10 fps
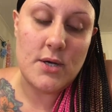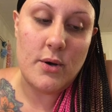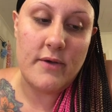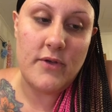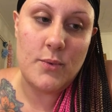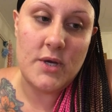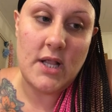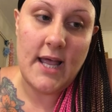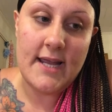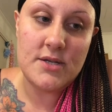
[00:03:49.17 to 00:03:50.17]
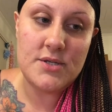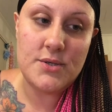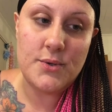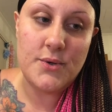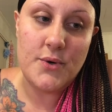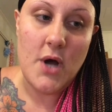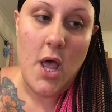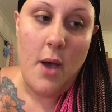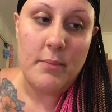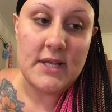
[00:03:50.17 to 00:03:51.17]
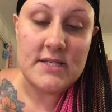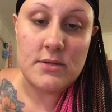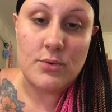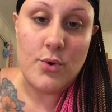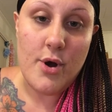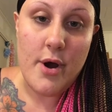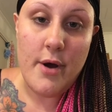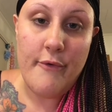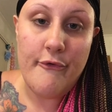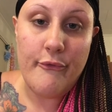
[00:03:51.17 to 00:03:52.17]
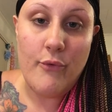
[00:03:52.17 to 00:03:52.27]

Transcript: So if you would like to place an order